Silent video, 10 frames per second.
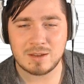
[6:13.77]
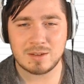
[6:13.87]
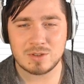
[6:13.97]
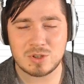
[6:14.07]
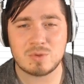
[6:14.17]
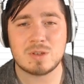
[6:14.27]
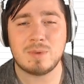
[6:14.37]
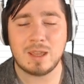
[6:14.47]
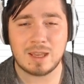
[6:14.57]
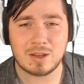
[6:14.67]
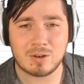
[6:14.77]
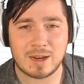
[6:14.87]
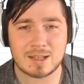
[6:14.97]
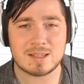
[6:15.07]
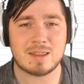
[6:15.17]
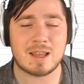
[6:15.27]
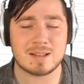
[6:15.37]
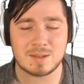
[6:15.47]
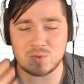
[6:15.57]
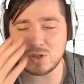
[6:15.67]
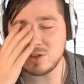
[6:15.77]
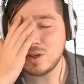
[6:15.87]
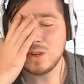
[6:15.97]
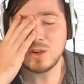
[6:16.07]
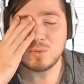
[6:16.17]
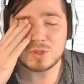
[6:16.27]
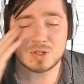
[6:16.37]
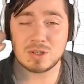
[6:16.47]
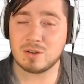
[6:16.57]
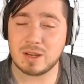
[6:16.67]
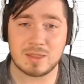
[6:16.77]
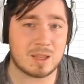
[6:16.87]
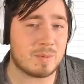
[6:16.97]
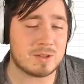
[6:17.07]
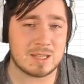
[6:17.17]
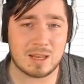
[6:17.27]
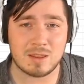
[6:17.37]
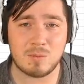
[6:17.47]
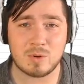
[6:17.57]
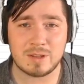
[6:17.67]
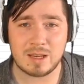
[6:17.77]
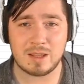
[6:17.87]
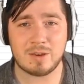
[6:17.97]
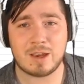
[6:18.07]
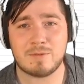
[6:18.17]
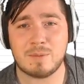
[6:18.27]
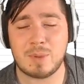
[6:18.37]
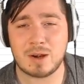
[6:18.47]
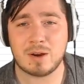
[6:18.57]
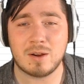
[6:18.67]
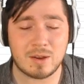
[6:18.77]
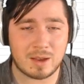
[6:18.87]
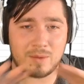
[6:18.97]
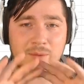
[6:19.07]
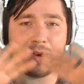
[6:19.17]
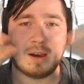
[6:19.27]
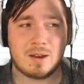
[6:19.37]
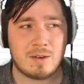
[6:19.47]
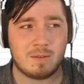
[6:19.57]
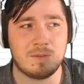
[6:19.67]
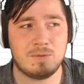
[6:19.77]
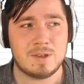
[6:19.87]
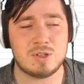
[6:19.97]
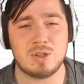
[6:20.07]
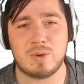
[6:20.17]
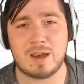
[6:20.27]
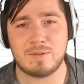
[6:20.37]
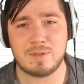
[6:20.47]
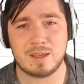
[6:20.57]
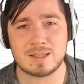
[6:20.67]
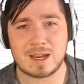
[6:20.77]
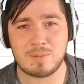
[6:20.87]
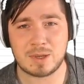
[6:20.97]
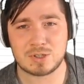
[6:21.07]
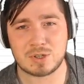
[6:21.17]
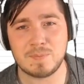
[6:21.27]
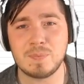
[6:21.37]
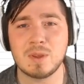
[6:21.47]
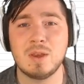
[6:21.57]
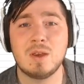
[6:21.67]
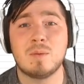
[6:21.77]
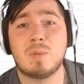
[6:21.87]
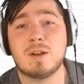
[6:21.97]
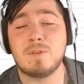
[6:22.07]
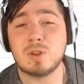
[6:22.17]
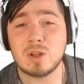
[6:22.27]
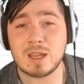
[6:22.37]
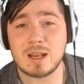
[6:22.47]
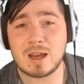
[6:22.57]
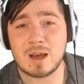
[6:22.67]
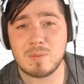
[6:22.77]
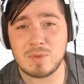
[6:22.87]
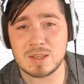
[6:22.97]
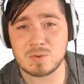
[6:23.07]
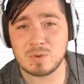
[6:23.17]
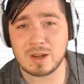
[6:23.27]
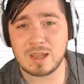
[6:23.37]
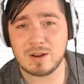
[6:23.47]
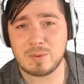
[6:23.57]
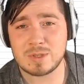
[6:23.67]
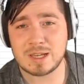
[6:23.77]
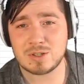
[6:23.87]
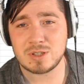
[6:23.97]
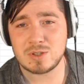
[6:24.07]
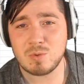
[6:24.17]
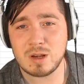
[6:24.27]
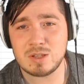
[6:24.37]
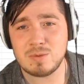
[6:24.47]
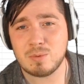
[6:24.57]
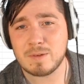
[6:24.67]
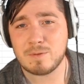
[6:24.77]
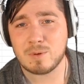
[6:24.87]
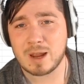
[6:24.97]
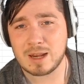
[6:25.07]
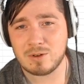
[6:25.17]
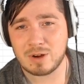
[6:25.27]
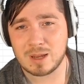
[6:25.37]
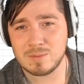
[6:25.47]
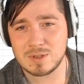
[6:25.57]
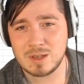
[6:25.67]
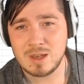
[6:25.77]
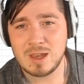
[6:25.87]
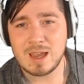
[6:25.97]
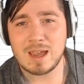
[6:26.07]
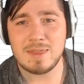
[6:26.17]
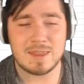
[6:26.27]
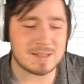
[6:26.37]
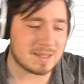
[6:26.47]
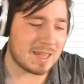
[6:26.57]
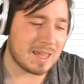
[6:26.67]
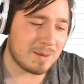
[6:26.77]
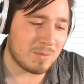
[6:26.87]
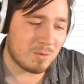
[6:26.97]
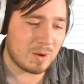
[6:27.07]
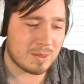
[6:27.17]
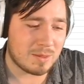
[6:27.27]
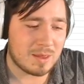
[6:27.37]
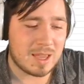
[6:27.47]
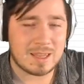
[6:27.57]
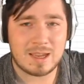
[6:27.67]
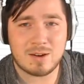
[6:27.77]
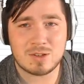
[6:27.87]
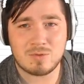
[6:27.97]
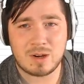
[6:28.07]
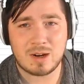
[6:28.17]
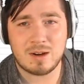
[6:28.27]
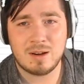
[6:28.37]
shown to be incorrect in that assumption, which is the great thing about data. The more data you have, the better vision you have of the entire picture. But if you look at this one right here, it was actually 22.48 grams, and this came with a character rare